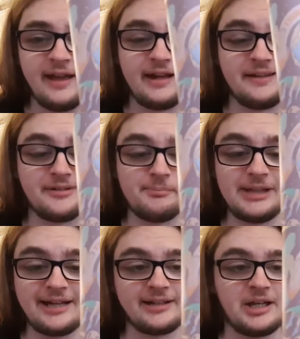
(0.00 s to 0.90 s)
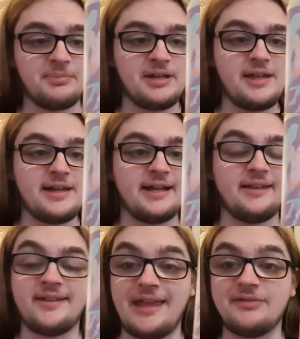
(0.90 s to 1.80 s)
and it's a black IPA at
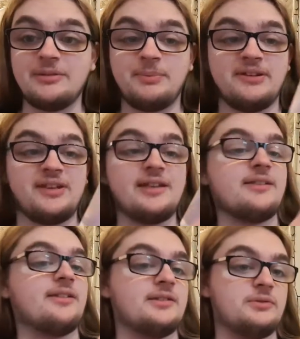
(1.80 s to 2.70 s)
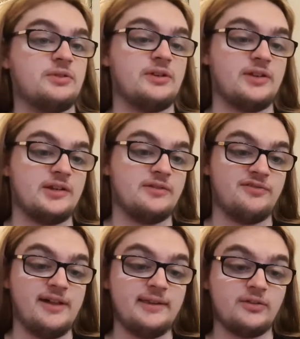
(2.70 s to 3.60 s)
7%, which is
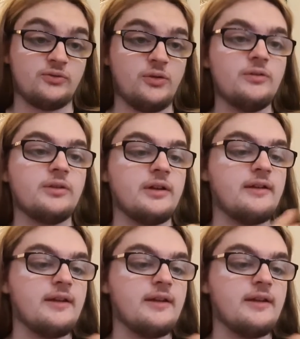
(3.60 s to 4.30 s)
fairly strong.